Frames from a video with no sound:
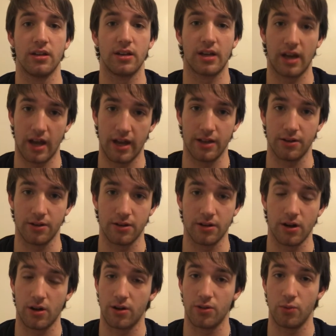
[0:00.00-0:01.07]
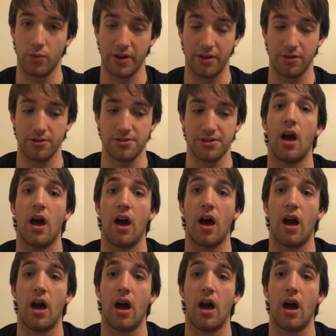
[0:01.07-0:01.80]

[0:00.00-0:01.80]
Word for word: Kyler are the winners.